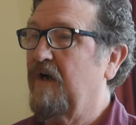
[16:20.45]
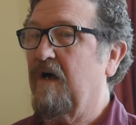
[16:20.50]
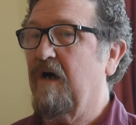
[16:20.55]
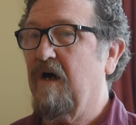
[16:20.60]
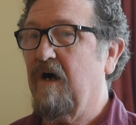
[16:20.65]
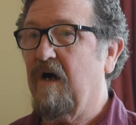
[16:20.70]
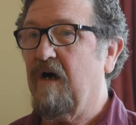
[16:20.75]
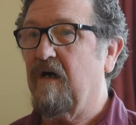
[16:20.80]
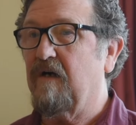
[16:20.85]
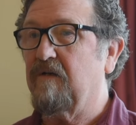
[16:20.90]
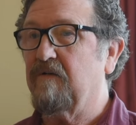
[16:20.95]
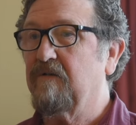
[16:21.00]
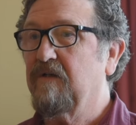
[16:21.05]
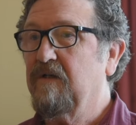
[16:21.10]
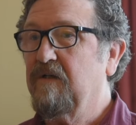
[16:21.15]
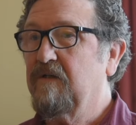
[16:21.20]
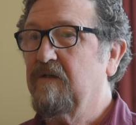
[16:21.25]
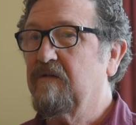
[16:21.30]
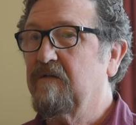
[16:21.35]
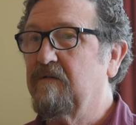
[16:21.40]
are
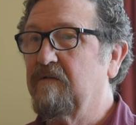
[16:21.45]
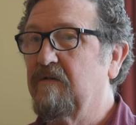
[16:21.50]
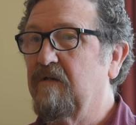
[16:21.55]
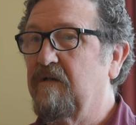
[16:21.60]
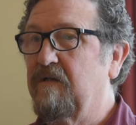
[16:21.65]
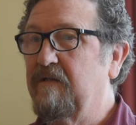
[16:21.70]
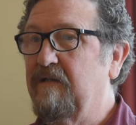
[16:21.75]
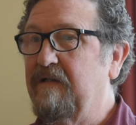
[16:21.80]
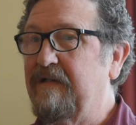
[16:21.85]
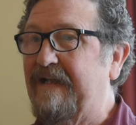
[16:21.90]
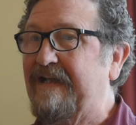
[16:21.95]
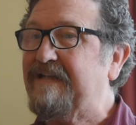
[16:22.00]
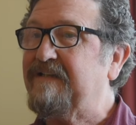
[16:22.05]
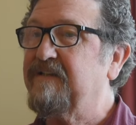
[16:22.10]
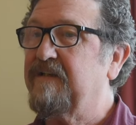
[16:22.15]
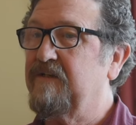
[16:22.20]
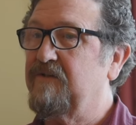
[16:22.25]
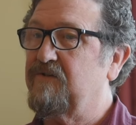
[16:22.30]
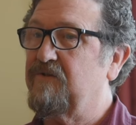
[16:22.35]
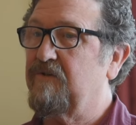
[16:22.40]
latent,